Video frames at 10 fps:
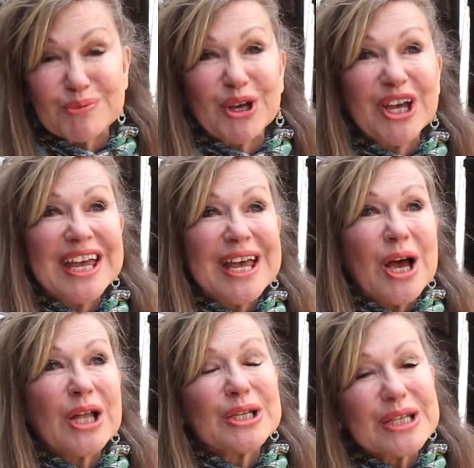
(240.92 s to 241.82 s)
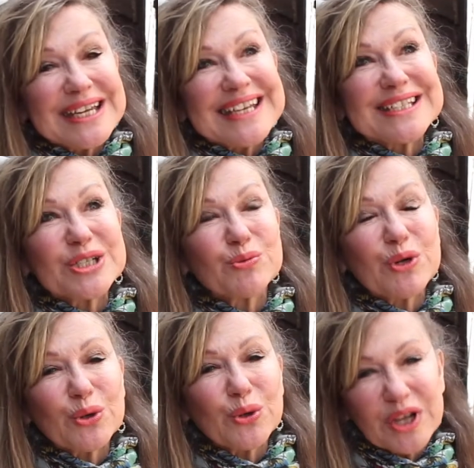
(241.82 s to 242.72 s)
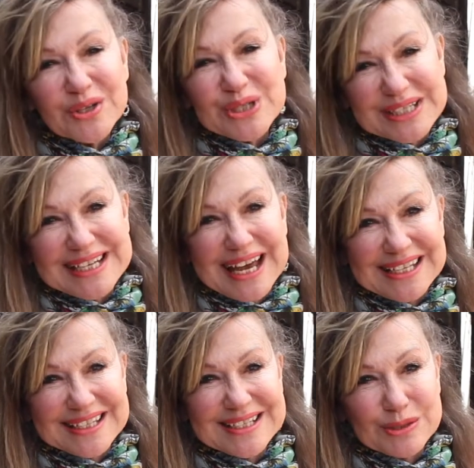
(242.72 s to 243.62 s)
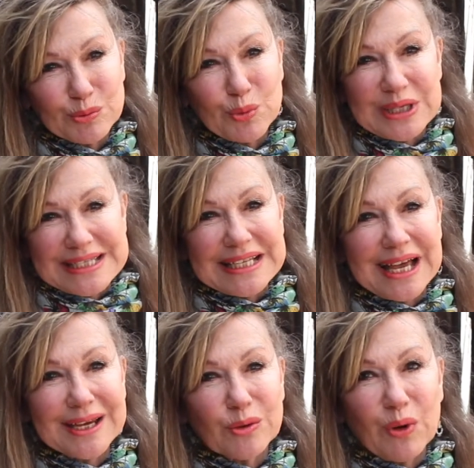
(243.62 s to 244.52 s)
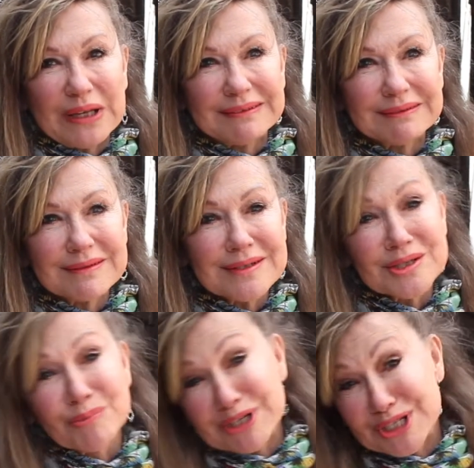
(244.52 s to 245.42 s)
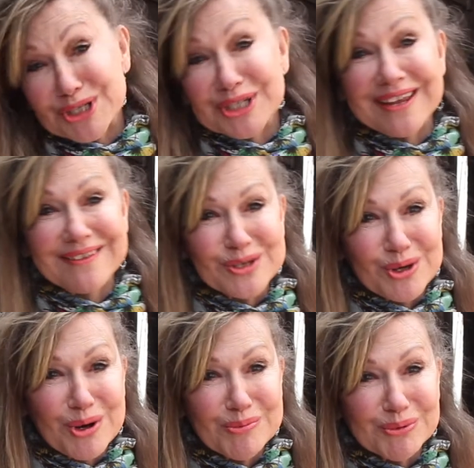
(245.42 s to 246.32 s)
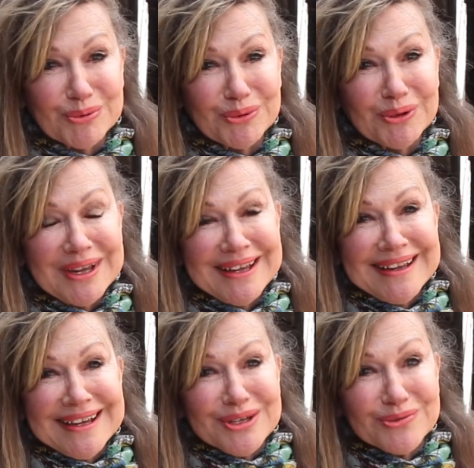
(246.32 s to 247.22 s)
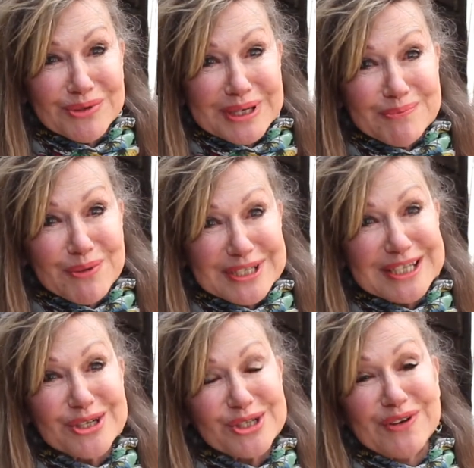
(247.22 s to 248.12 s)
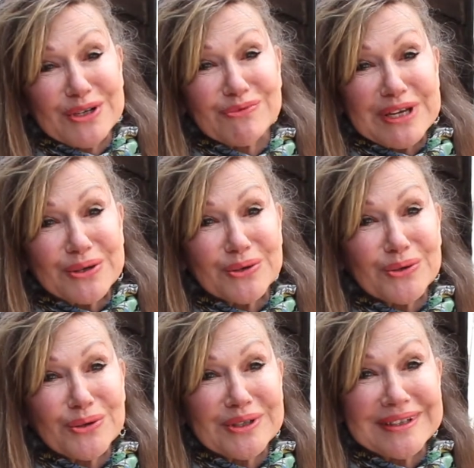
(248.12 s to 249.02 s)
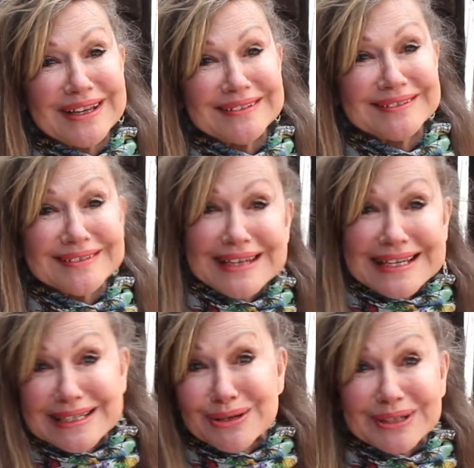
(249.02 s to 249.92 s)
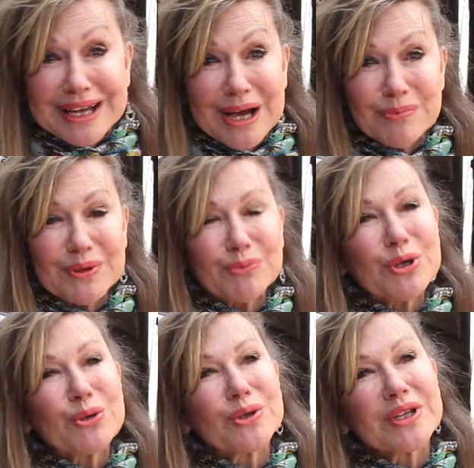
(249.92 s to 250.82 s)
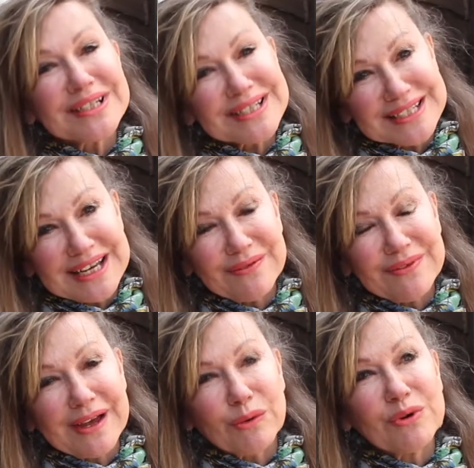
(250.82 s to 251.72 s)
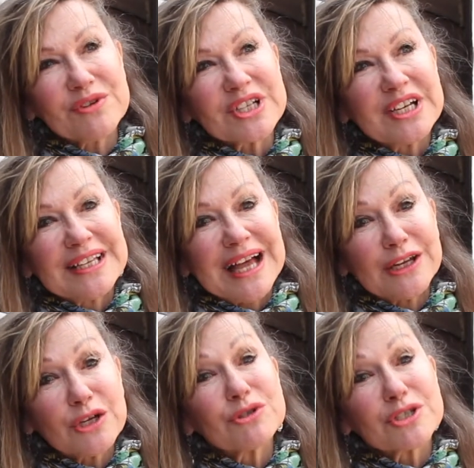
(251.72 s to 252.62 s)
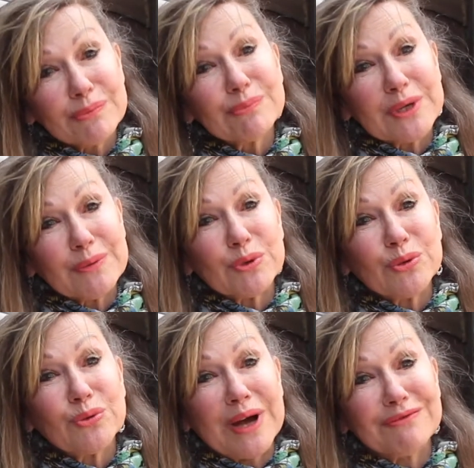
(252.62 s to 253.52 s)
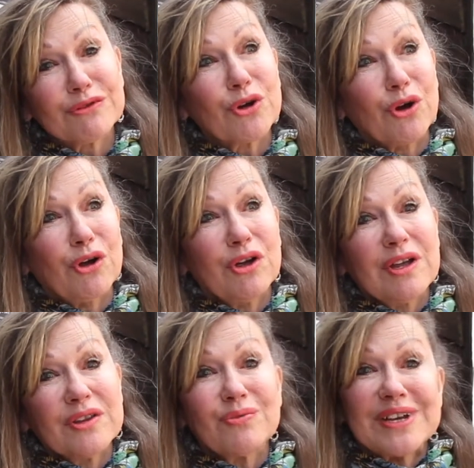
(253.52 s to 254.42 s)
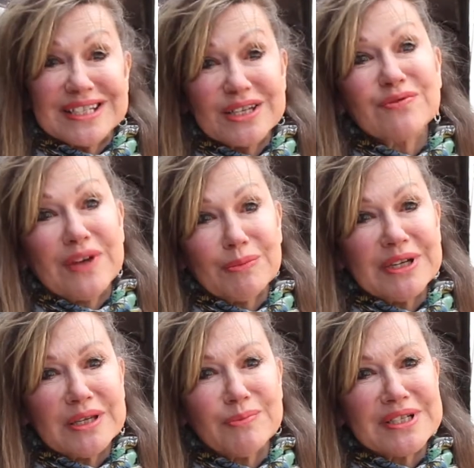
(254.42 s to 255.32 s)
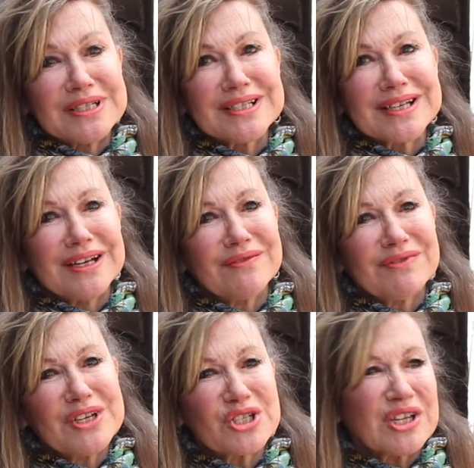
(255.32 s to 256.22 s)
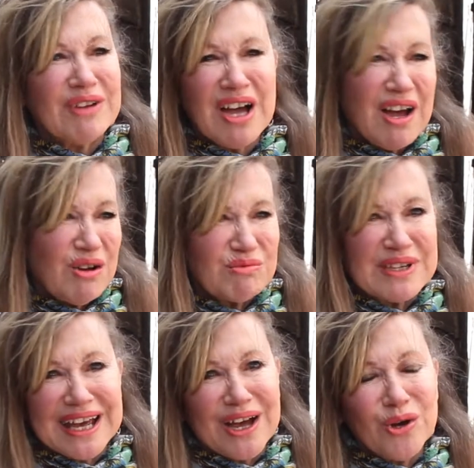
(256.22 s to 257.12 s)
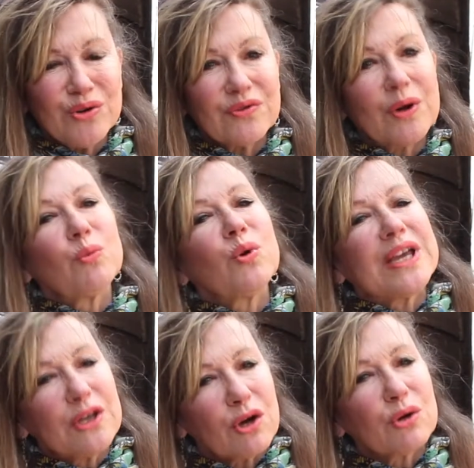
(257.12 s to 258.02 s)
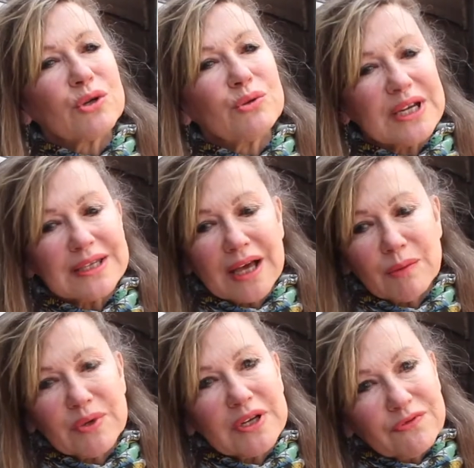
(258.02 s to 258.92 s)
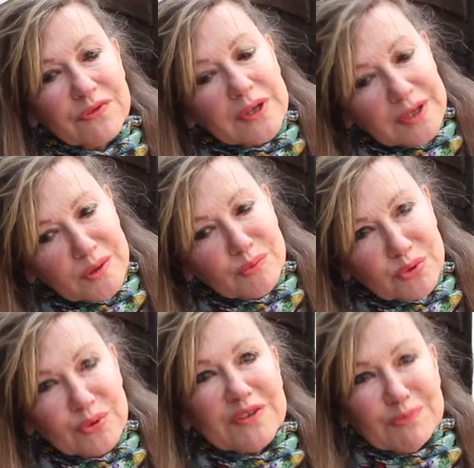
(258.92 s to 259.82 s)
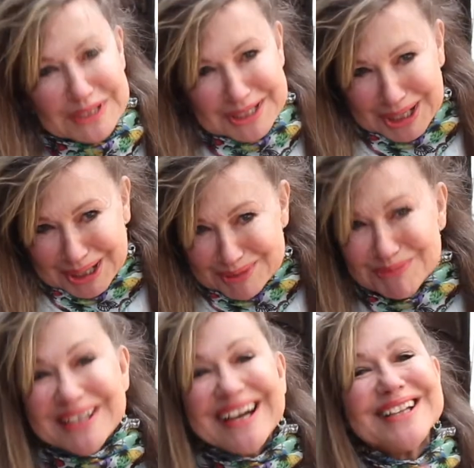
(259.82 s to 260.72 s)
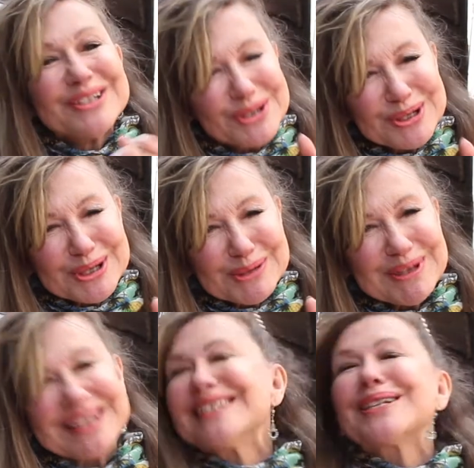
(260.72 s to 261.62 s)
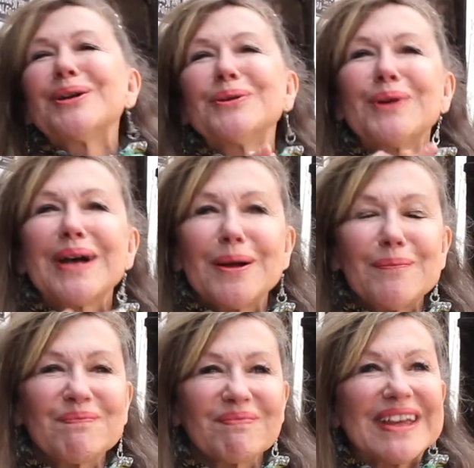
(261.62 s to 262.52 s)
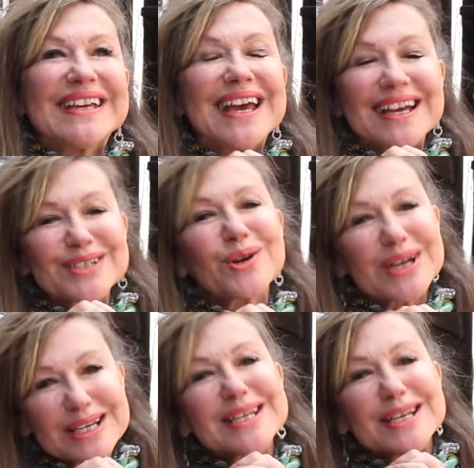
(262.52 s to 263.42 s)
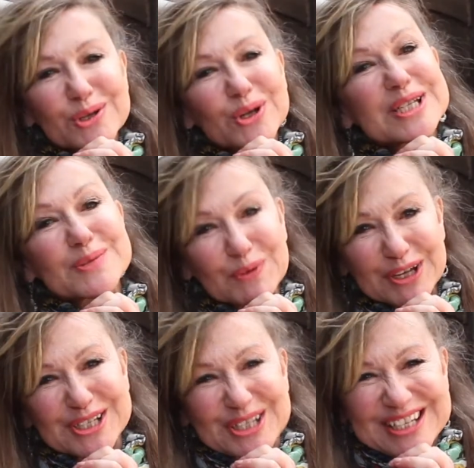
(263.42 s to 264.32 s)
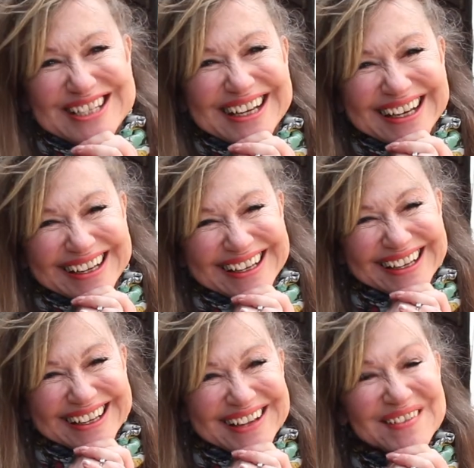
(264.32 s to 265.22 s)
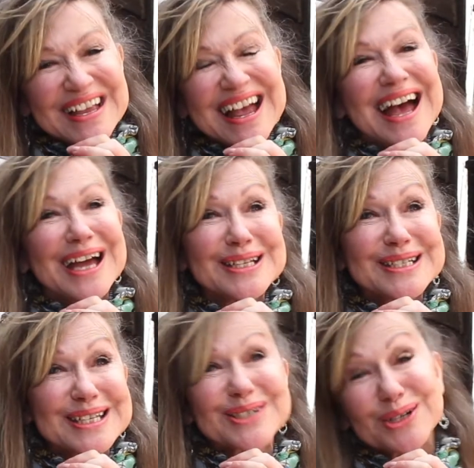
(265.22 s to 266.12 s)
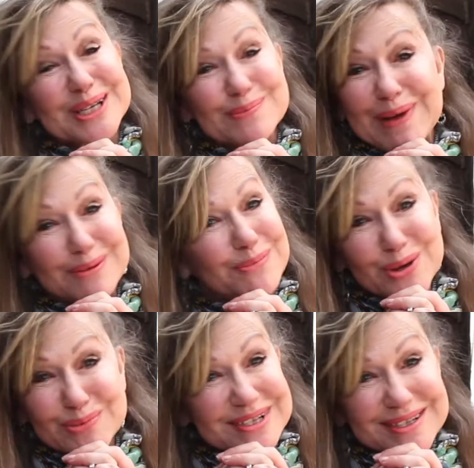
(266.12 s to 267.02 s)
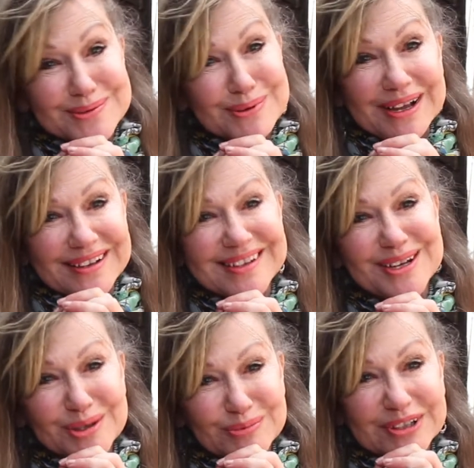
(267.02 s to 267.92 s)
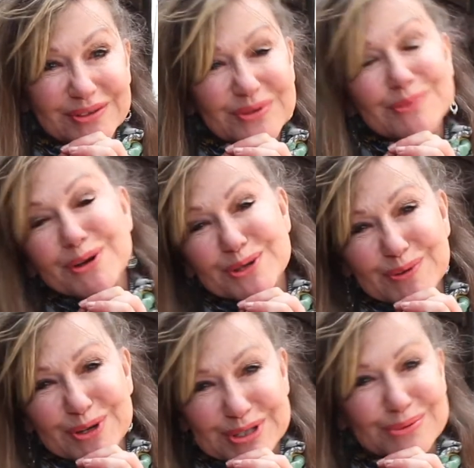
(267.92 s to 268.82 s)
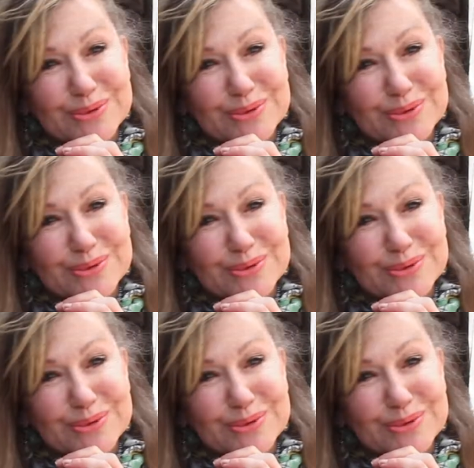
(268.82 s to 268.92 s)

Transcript: but at least we all understand what it's like when somebody doesn't get the job, or you're really buzzing because you've had a recall, and then is it going to happen? And we all understand that, whereas I know some people who haven't got the rest of the family in the business, they just go, get over it, and we know you need that bit of bereavement time, and do you know what I mean? So yeah, it's got its pluses and it's got its mad moments as well, but for the most part it